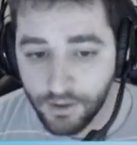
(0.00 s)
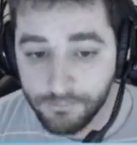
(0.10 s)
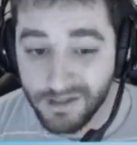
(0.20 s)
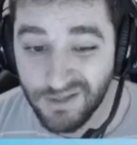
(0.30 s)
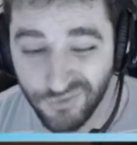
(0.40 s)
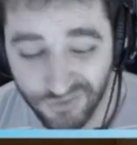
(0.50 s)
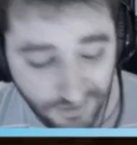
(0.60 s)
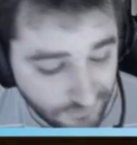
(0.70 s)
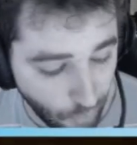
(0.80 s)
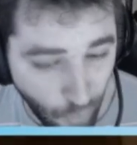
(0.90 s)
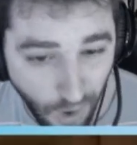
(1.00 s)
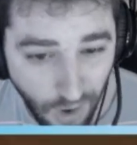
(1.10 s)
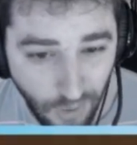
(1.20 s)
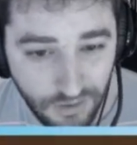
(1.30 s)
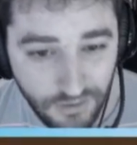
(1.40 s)
But if you just
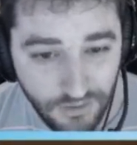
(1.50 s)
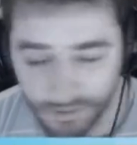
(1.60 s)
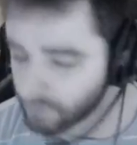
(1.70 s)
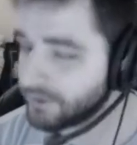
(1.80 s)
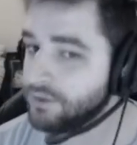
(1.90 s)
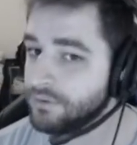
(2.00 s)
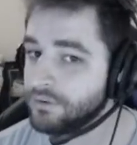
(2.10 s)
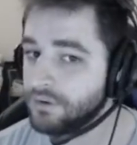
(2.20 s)
walk, he's gonna kill you.